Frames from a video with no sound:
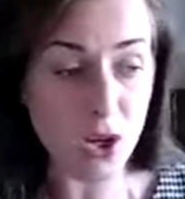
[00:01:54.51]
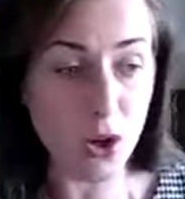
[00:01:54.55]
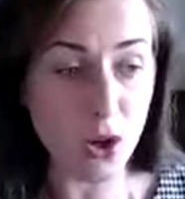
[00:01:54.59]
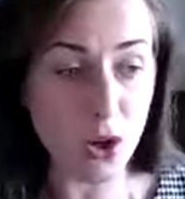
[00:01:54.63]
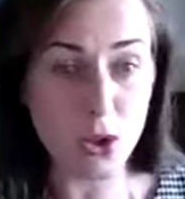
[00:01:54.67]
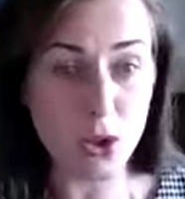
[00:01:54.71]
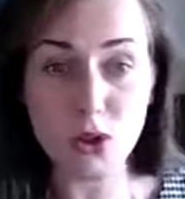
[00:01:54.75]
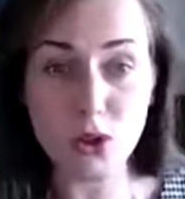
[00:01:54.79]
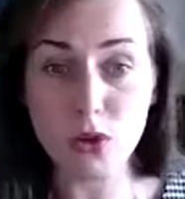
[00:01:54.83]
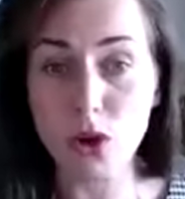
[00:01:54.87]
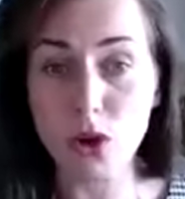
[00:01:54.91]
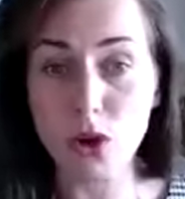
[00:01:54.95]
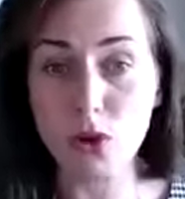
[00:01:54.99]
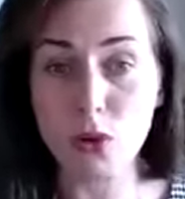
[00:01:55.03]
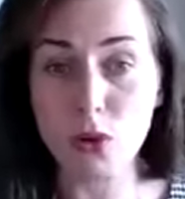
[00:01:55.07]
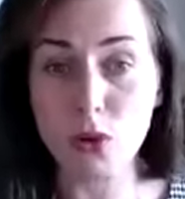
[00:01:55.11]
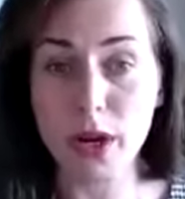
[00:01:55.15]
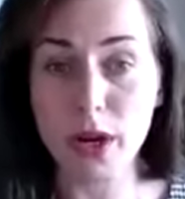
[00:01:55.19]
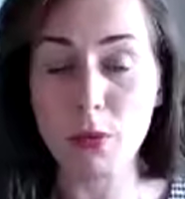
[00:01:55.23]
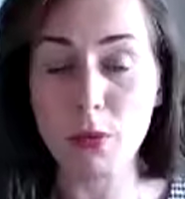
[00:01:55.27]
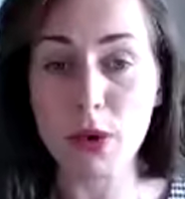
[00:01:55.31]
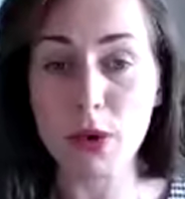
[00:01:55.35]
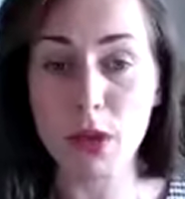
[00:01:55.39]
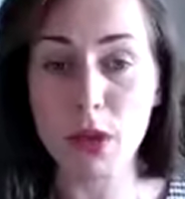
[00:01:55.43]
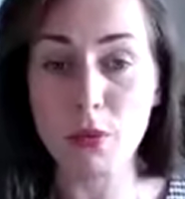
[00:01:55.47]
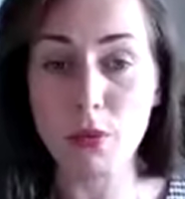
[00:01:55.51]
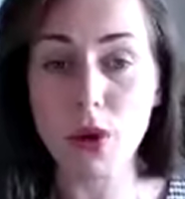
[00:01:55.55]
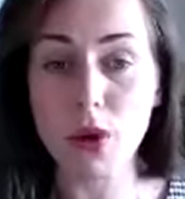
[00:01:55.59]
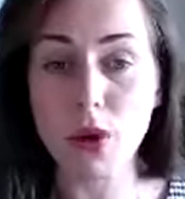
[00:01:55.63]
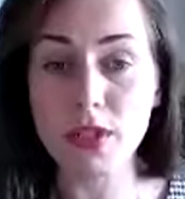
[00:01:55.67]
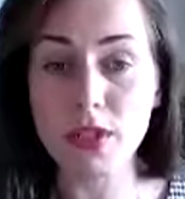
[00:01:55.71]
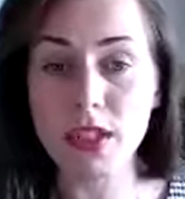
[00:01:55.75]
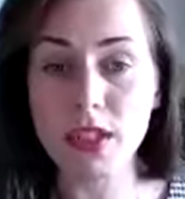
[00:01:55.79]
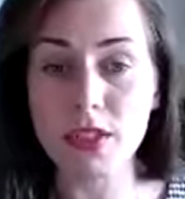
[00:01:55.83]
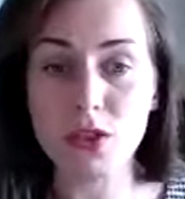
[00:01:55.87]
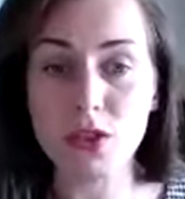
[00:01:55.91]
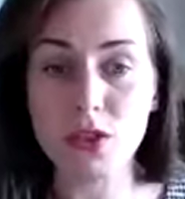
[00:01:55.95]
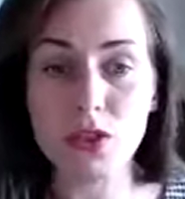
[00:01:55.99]
or it's not quite what you
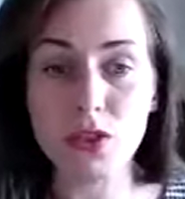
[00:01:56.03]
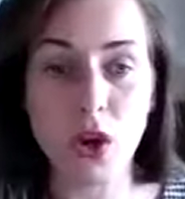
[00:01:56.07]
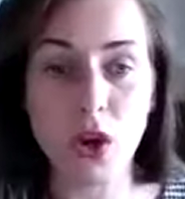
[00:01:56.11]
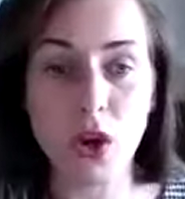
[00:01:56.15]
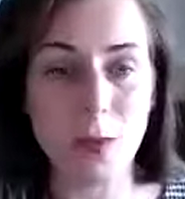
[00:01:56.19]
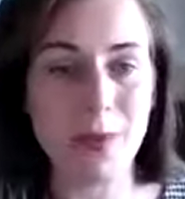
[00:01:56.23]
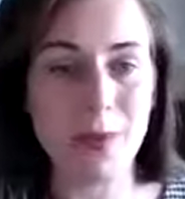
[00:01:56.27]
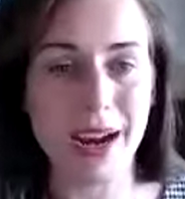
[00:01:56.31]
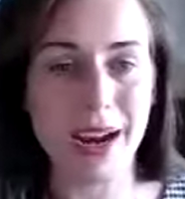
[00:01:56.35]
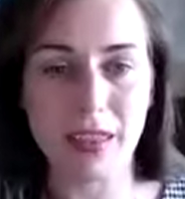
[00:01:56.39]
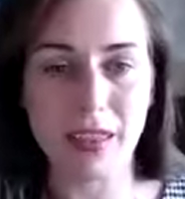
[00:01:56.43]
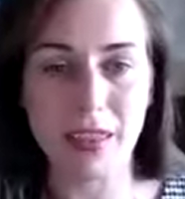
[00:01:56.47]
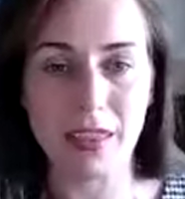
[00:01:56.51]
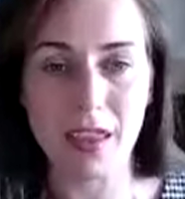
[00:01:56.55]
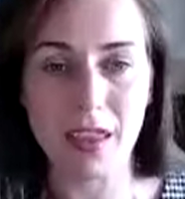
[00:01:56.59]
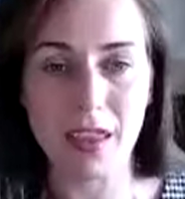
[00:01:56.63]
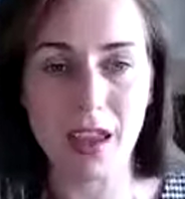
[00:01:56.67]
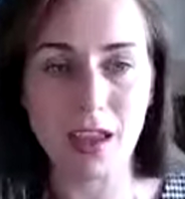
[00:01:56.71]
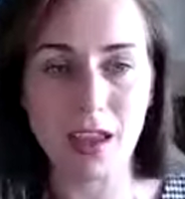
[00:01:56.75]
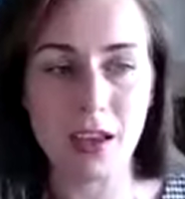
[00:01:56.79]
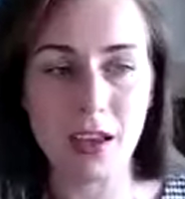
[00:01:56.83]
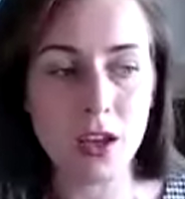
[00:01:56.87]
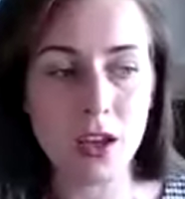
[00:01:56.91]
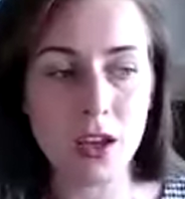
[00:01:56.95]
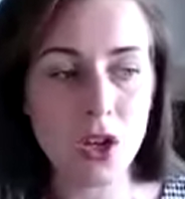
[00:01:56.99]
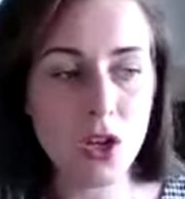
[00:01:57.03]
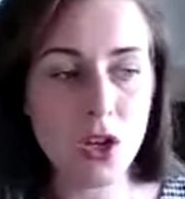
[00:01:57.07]
want. It's not a bad thing.